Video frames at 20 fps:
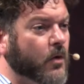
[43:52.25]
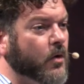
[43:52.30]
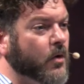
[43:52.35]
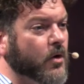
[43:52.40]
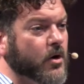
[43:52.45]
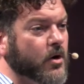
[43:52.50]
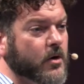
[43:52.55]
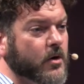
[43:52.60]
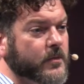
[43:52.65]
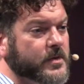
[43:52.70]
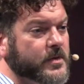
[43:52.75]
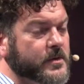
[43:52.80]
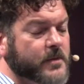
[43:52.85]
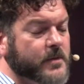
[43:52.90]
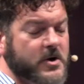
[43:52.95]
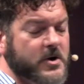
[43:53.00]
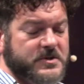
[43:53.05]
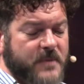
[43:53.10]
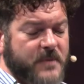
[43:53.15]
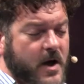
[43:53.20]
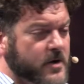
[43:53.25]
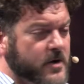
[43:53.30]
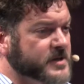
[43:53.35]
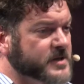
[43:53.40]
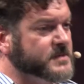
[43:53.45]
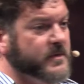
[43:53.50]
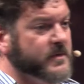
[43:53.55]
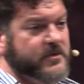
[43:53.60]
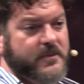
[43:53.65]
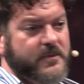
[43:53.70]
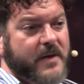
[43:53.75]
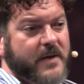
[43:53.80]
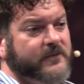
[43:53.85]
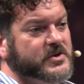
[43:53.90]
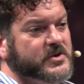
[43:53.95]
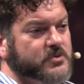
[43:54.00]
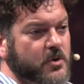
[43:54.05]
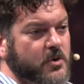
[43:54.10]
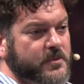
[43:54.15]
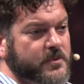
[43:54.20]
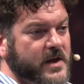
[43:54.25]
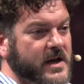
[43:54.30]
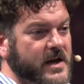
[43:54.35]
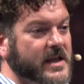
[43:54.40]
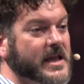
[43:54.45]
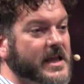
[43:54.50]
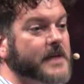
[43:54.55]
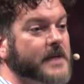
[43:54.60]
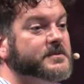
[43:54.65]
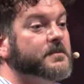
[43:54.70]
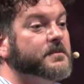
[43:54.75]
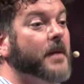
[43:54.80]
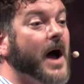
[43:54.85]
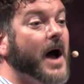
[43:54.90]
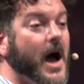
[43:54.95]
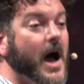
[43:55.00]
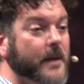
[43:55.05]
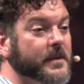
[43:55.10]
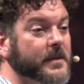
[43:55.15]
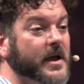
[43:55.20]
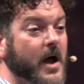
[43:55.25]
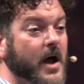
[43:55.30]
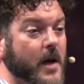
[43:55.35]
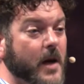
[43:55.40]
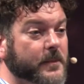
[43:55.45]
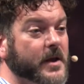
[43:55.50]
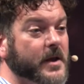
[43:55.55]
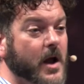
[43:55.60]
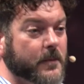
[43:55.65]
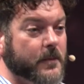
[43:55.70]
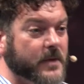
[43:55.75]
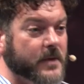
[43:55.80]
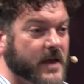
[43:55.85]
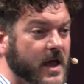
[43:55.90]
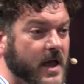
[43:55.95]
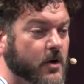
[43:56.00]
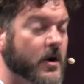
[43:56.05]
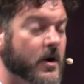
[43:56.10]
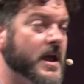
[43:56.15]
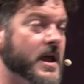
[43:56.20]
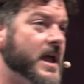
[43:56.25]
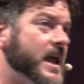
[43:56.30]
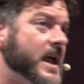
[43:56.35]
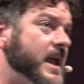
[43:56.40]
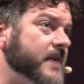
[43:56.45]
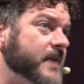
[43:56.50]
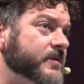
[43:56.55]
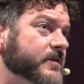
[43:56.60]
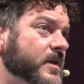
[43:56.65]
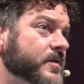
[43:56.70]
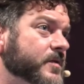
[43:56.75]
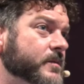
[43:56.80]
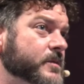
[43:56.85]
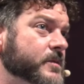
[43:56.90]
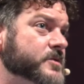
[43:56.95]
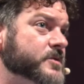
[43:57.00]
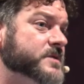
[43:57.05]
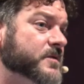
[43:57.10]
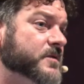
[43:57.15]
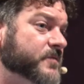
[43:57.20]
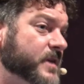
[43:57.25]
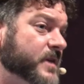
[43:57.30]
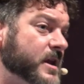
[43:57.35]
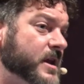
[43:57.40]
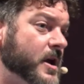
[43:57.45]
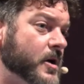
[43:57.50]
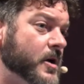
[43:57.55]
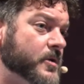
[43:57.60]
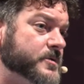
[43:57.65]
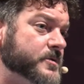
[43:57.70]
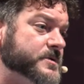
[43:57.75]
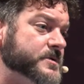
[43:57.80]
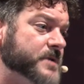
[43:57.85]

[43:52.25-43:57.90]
or the postmodernism of the Memphis group, that it keeps popping up and up again, or even in the music videos